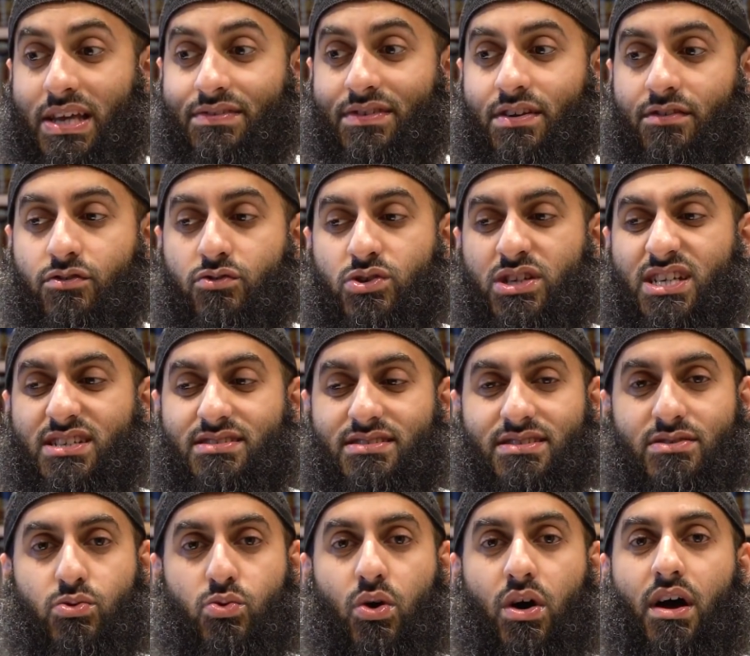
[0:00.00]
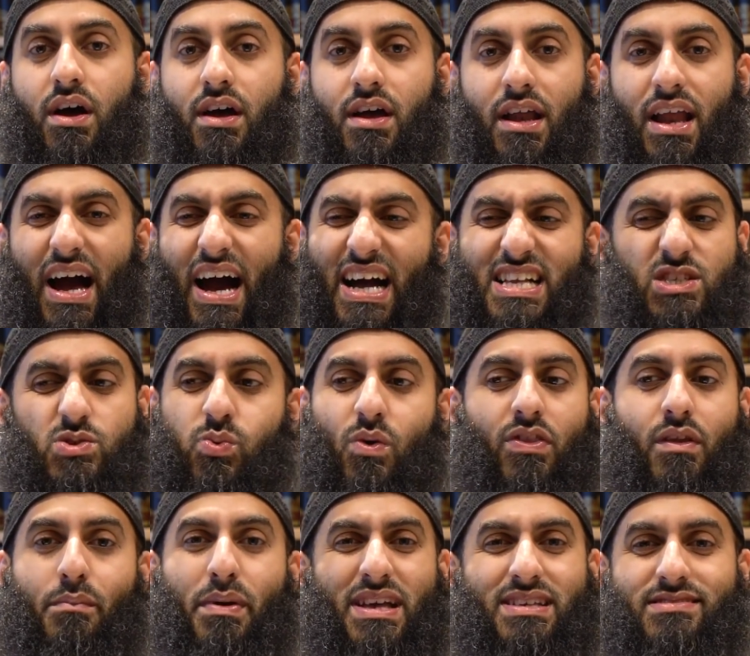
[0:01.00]
even if you just thought, I just
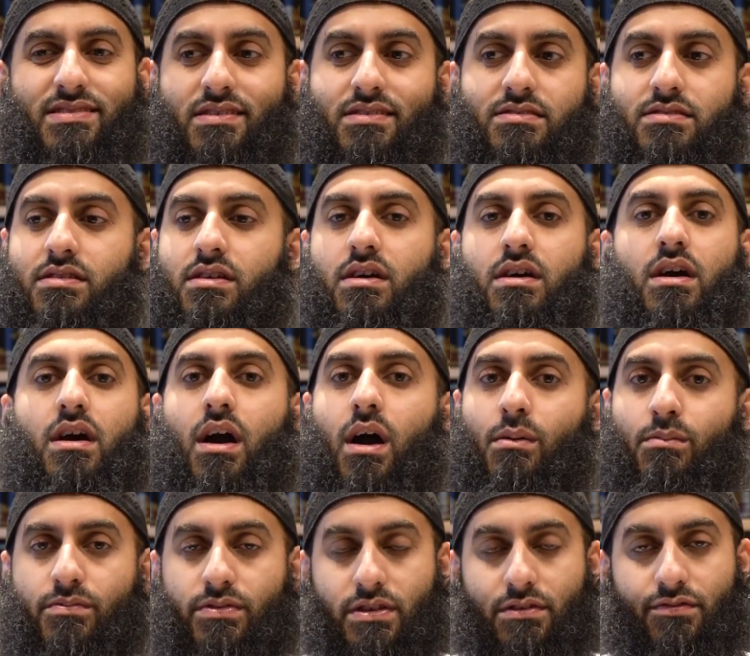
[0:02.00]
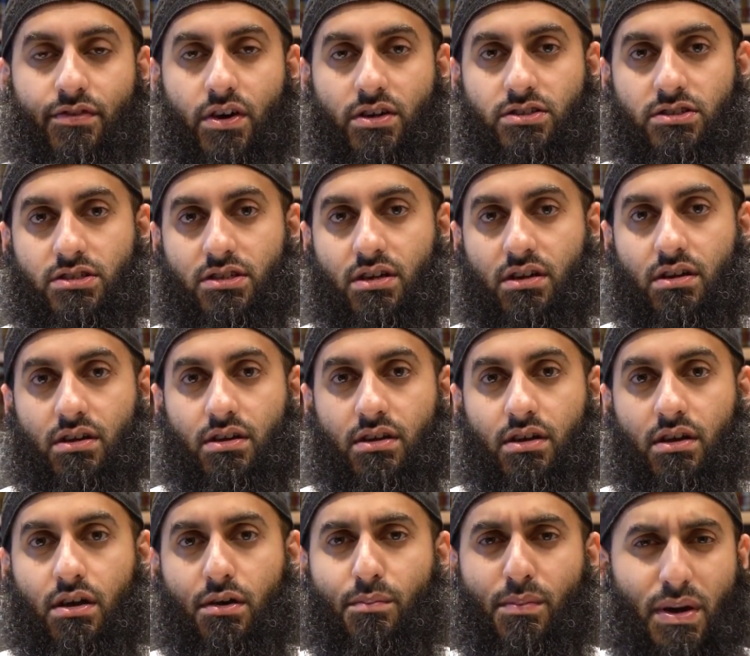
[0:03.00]
want the basics, come for the first year.
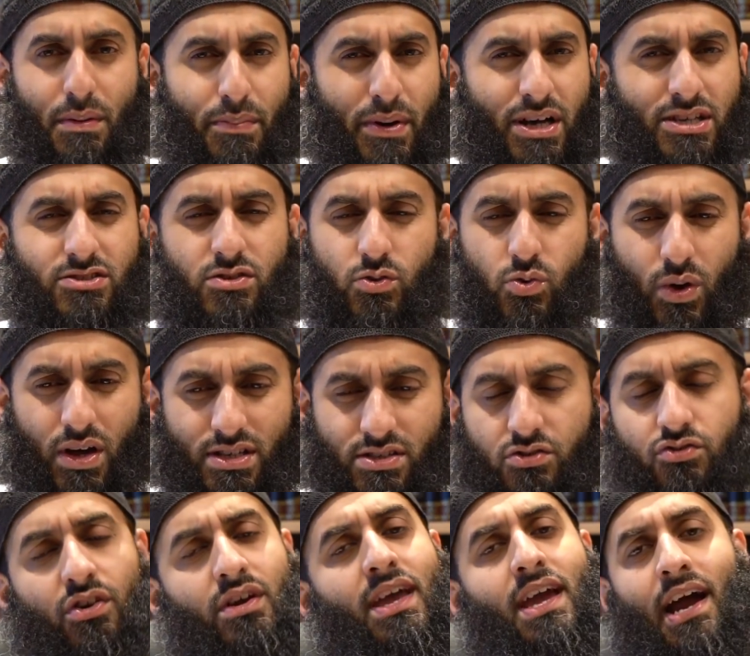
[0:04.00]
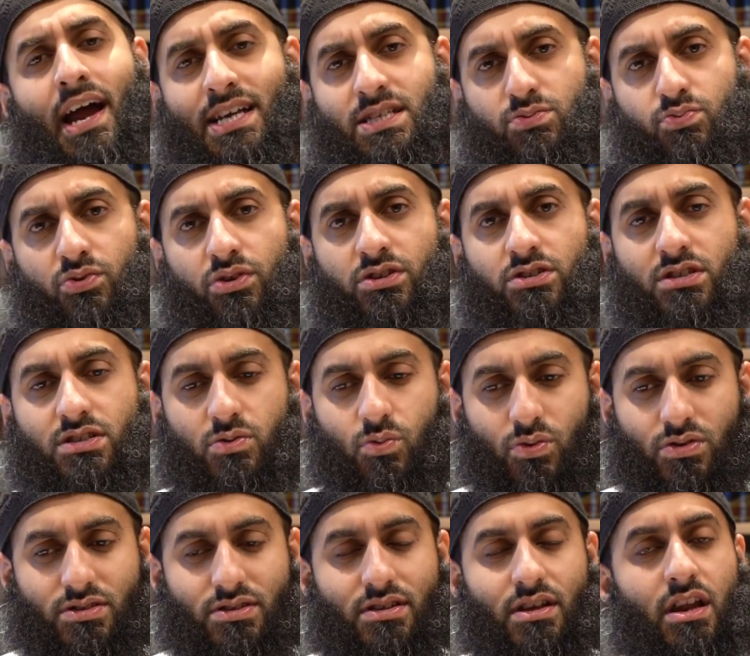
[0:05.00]
But a person who has greater aspirations and
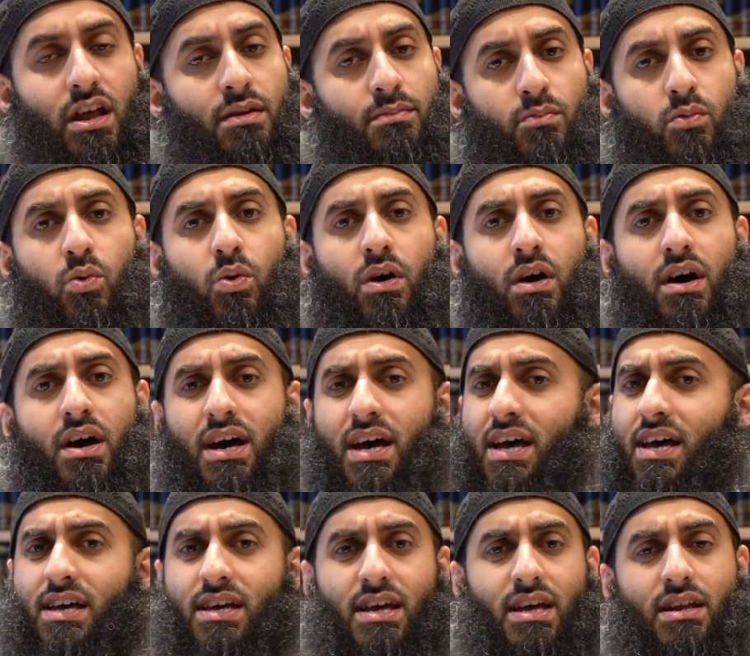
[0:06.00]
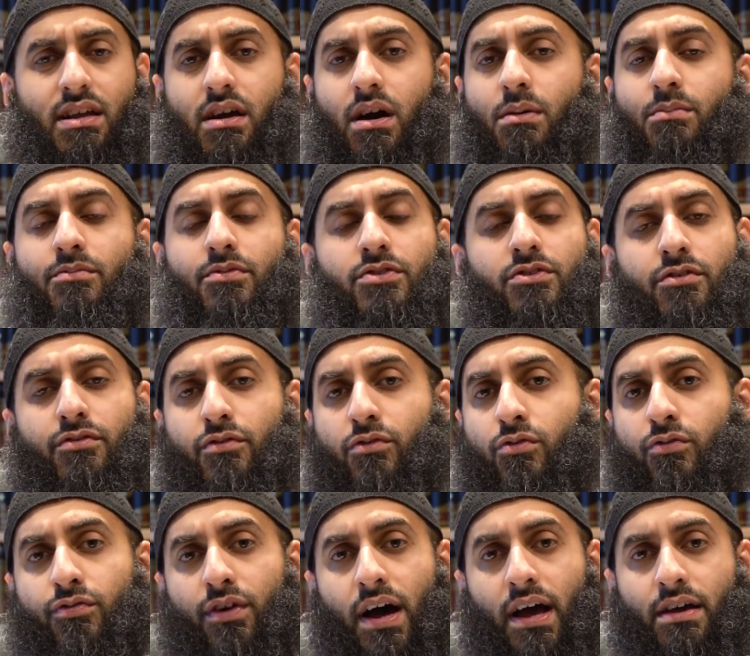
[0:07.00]
wants to learn more can come for the
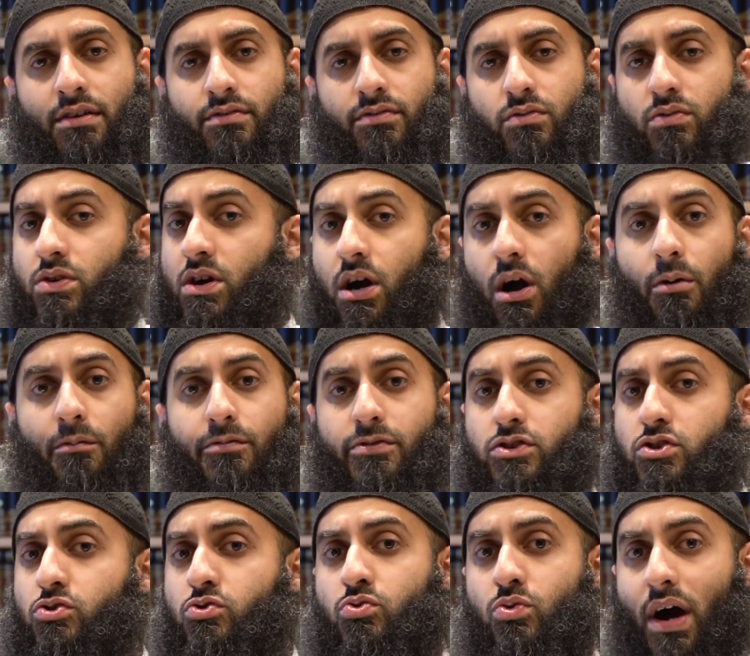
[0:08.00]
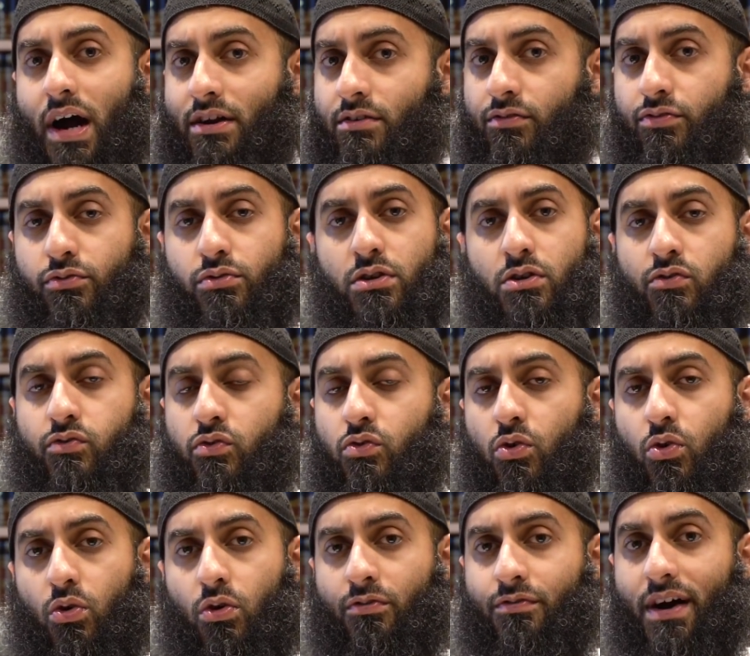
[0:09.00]
full five, can come for two out of three or
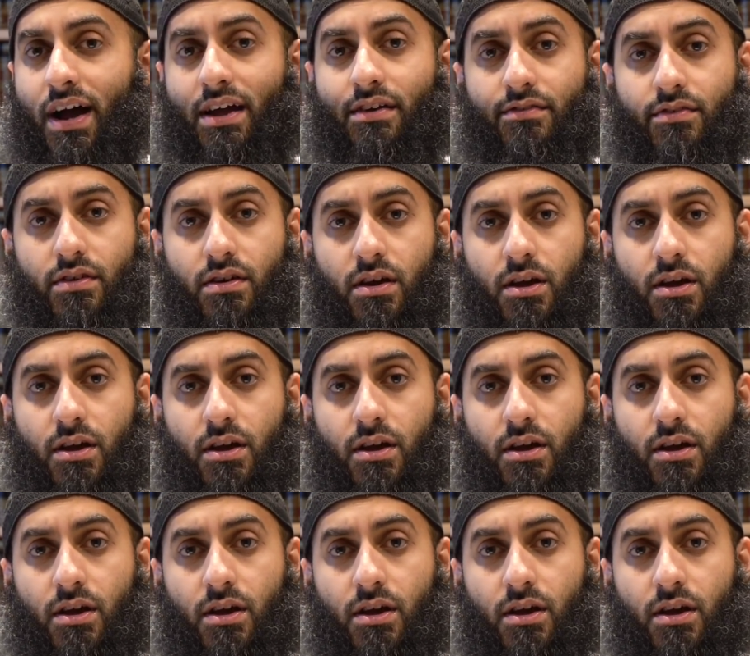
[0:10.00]
four or five.